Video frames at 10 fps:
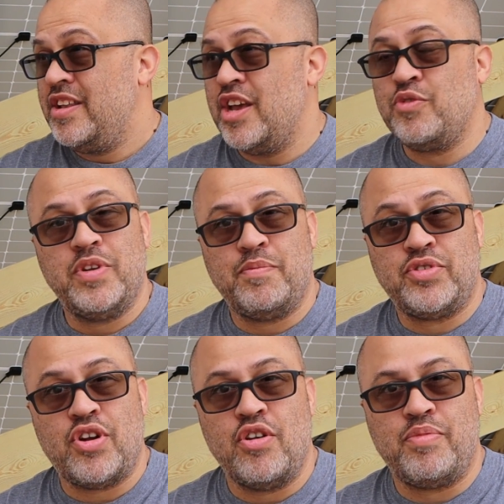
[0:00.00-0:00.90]
That's what the
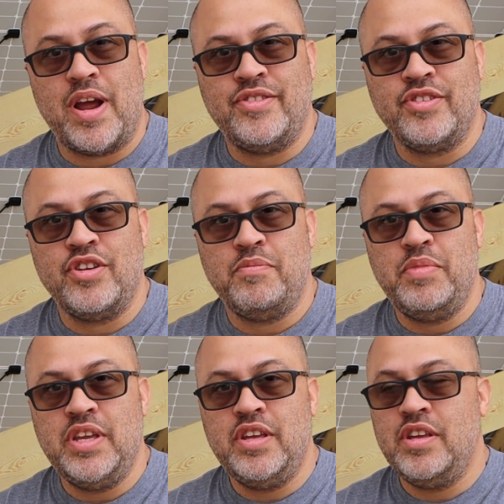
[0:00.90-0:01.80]
starting price is gonna
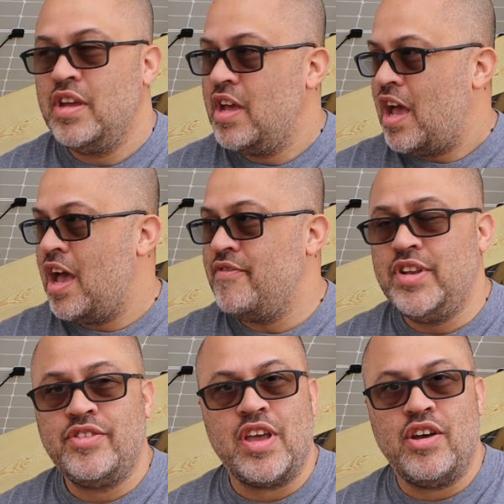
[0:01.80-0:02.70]
be. I have
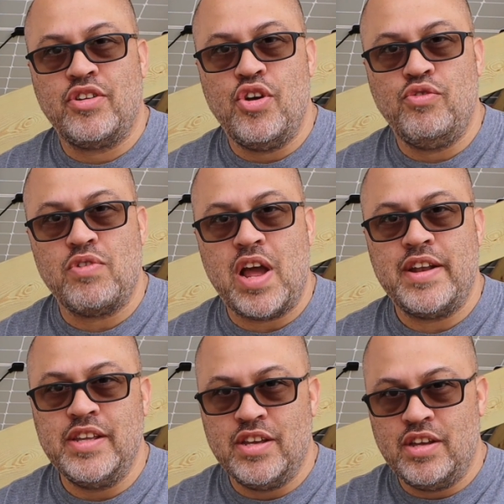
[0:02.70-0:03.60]
a discount code,
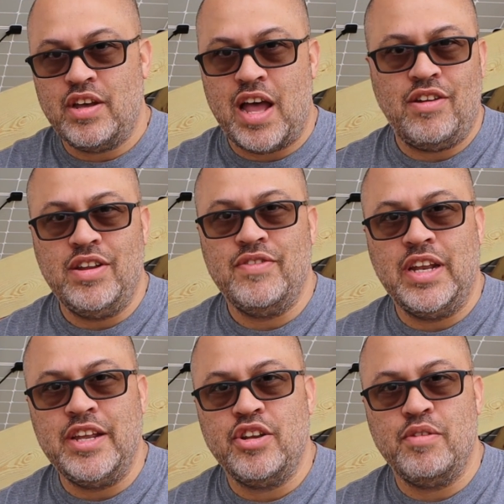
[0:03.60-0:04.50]
Rodney Hunt. I'll leave
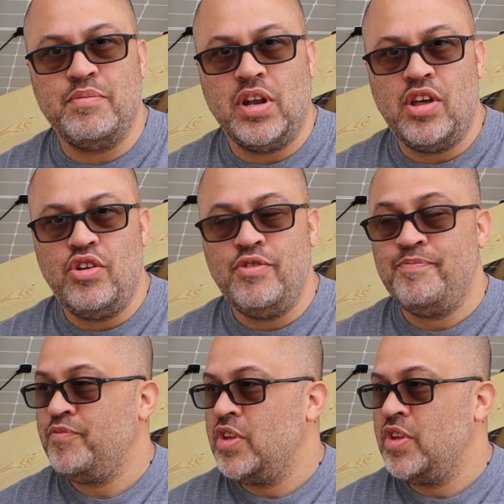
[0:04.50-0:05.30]
it linked up below.